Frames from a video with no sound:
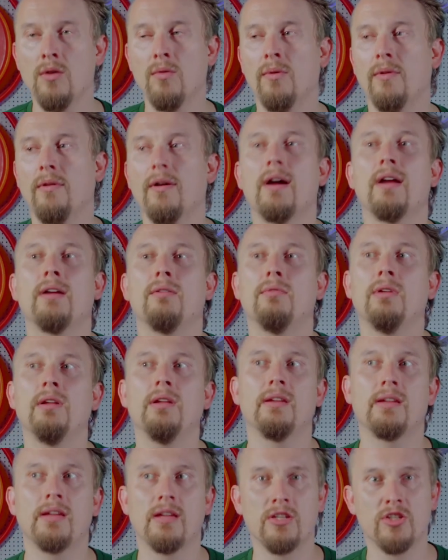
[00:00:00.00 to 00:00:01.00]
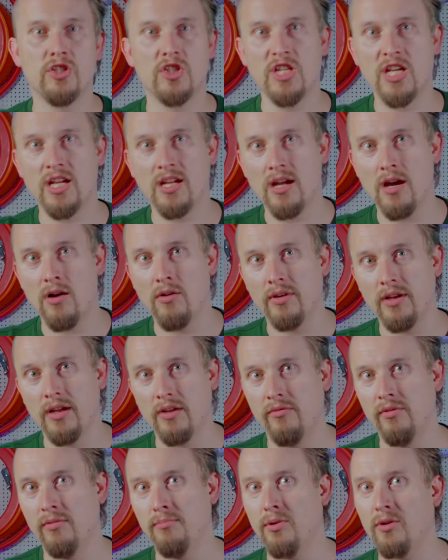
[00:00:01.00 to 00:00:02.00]
where I really can check out
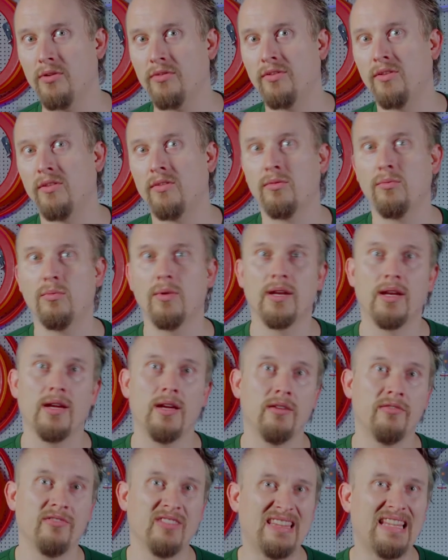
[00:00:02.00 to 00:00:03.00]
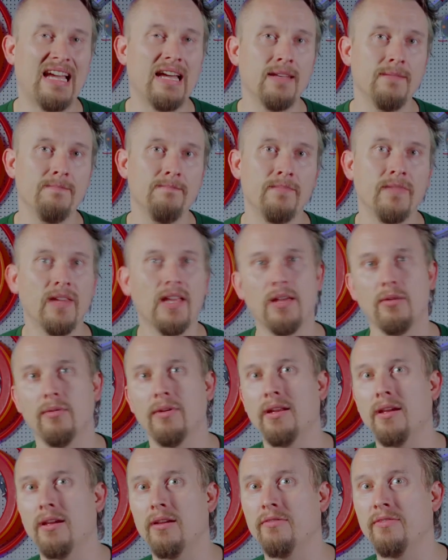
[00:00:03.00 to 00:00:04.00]
every boxes what I have done and
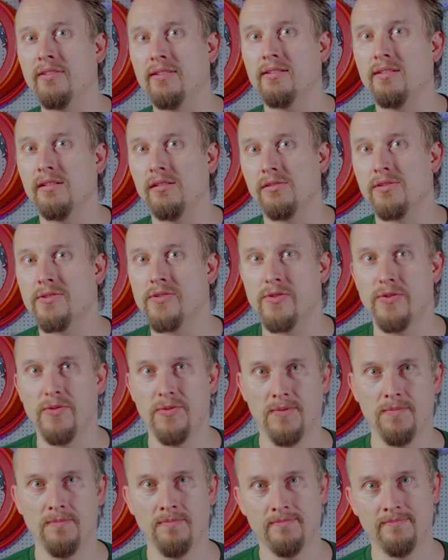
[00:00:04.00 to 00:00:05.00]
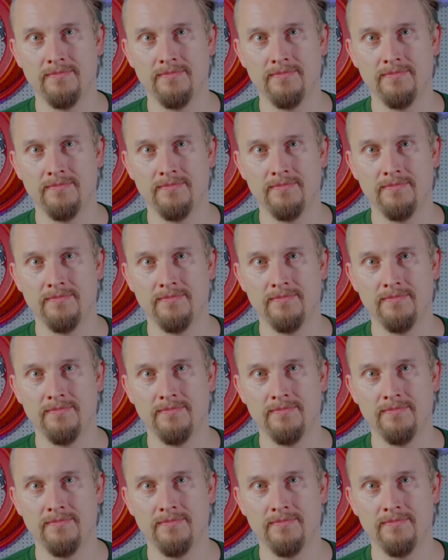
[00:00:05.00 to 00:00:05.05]
what I have still to do.